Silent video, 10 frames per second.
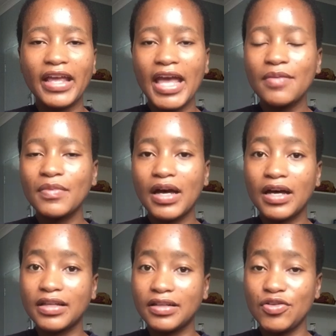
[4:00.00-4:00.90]
Came
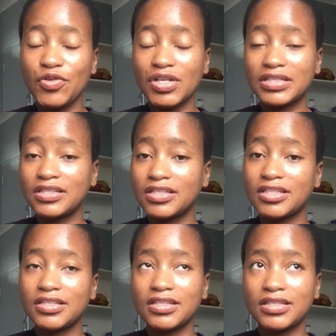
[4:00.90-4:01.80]
the New
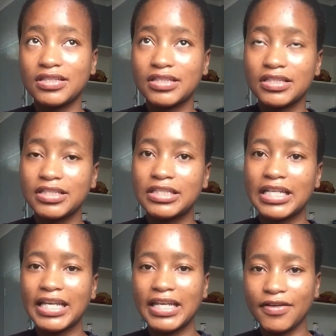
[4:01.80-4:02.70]
Year's
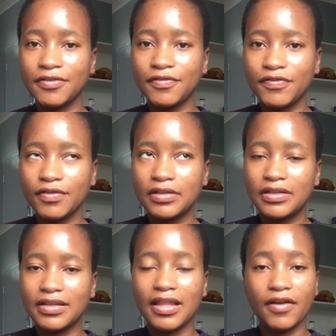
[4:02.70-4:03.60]
Eve,
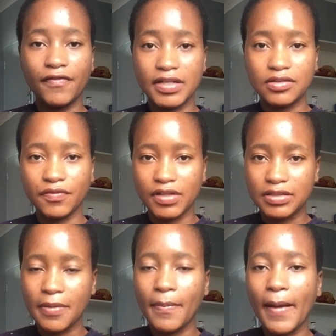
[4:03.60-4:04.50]
the 31st of
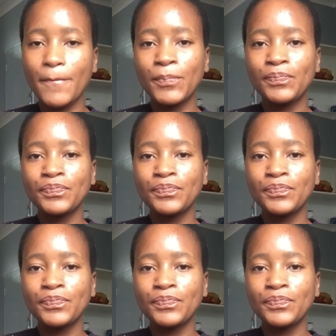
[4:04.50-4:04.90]
December.